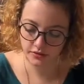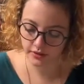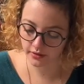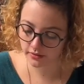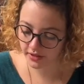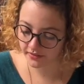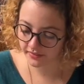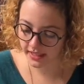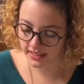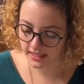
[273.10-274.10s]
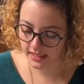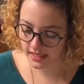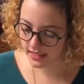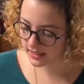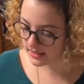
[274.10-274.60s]
or 3
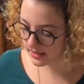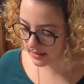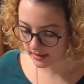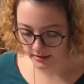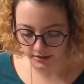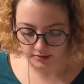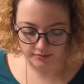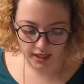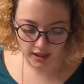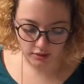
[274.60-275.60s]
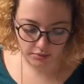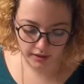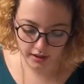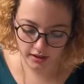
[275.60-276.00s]
faces, and you put it